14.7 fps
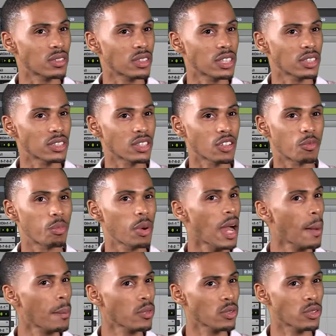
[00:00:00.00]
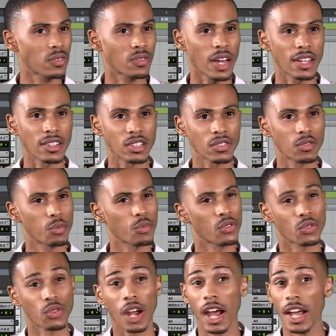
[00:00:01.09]
list of popular devices from a
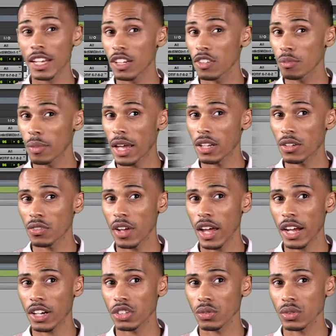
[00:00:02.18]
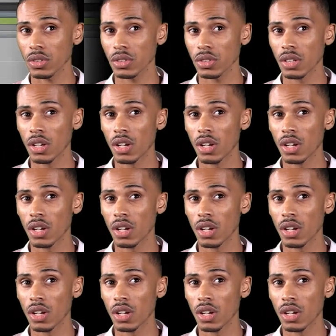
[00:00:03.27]
variety of manufacturers.